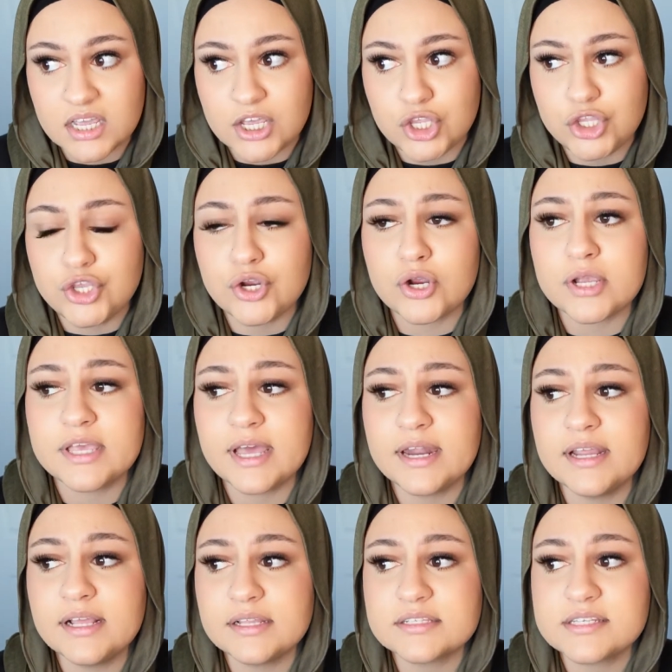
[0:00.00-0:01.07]
you're
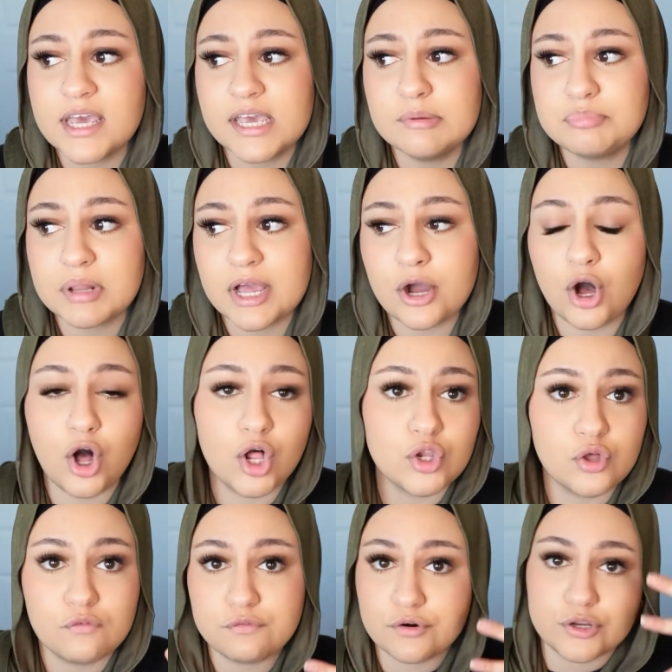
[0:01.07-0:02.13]
getting tape like all
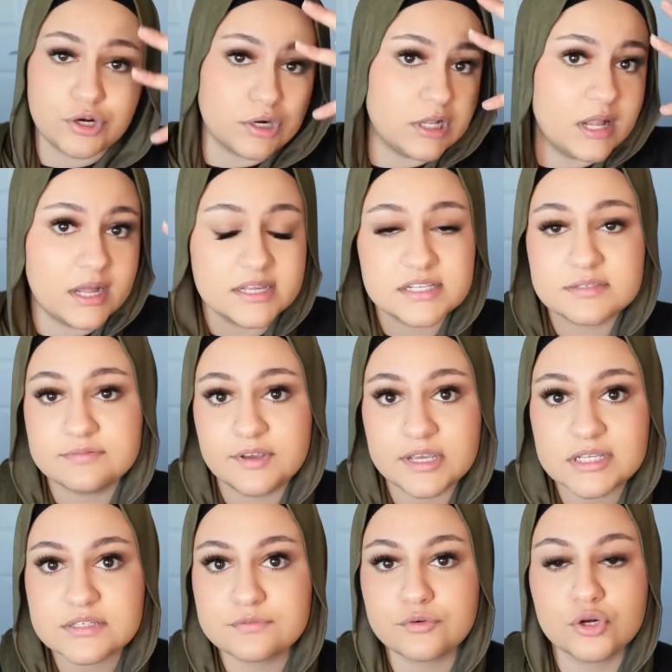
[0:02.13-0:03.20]
over your client's
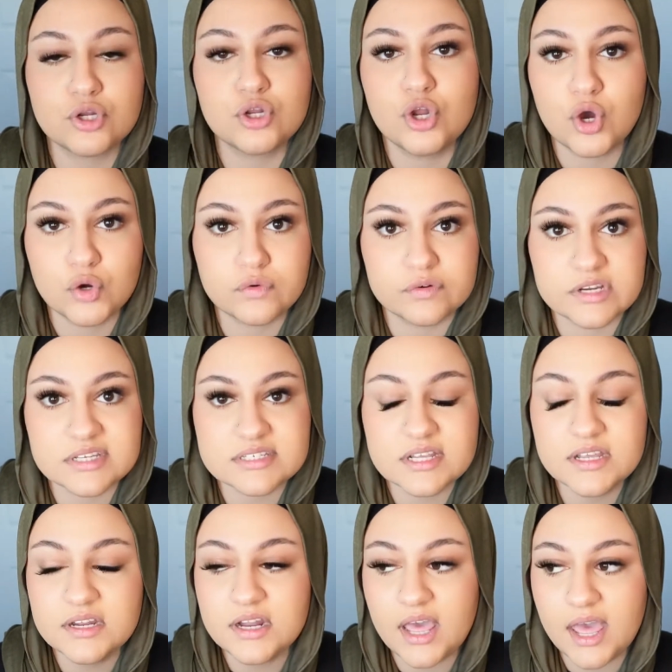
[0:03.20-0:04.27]
face for no
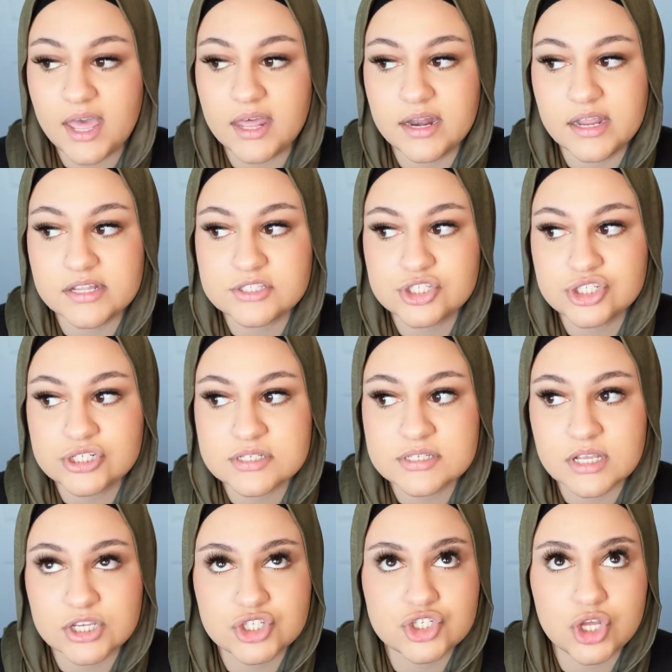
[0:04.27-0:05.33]
reason, and it's just
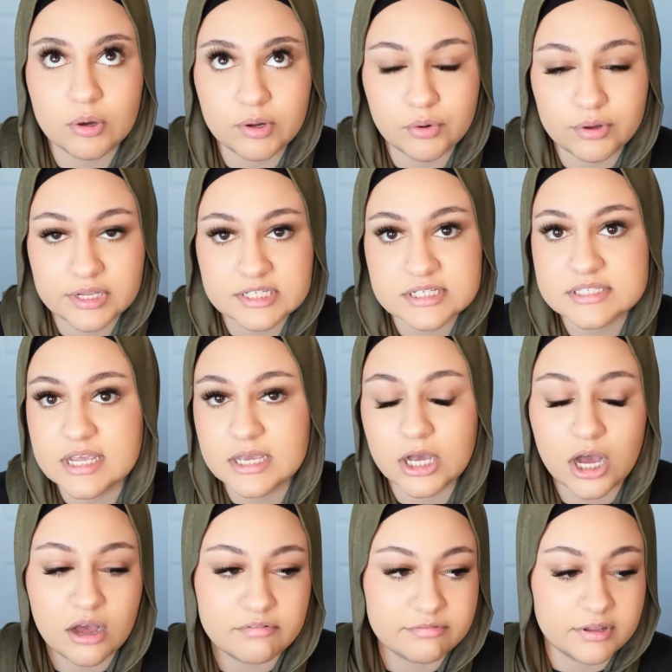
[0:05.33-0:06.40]
like so annoying to take
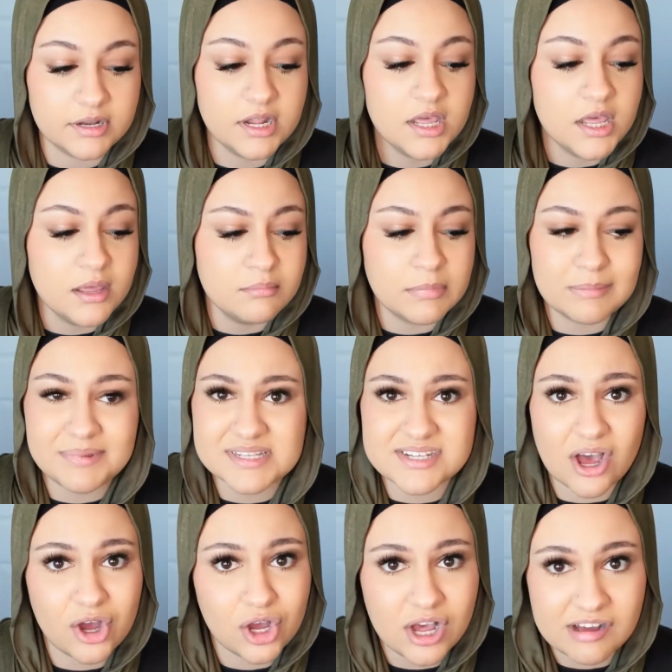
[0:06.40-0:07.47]
off, and maybe it's
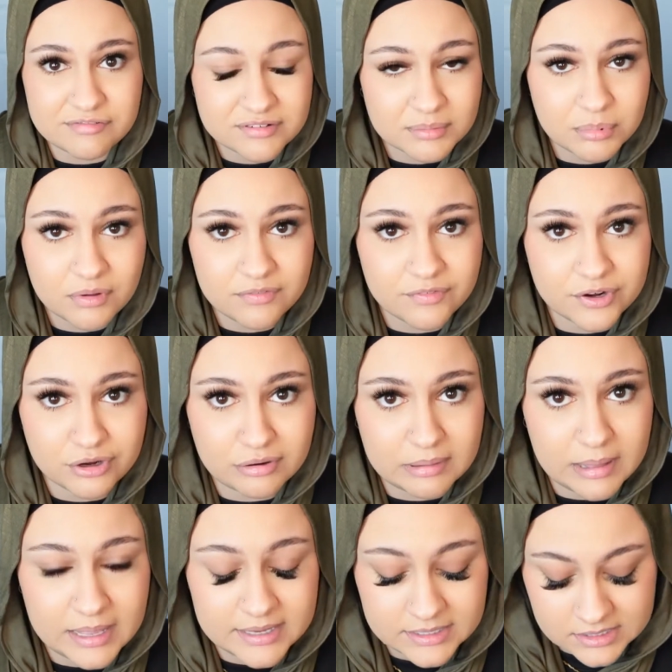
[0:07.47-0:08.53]
uncomfortable for your
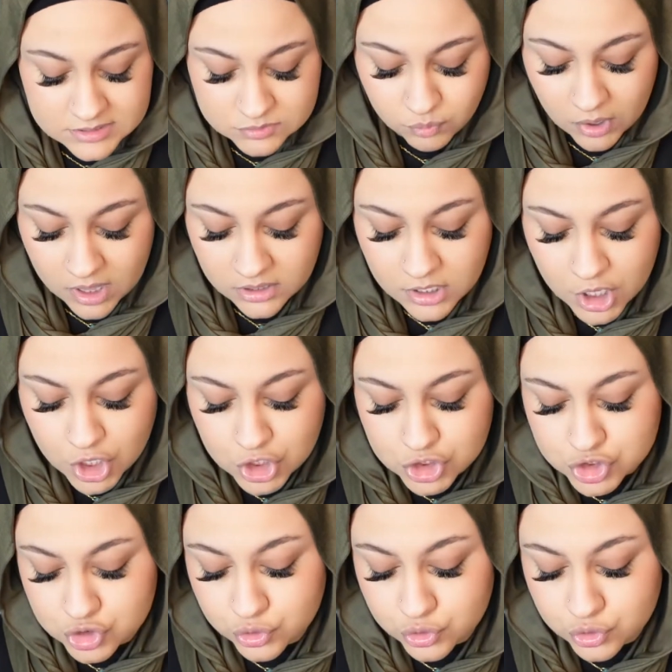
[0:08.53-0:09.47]
client as well. So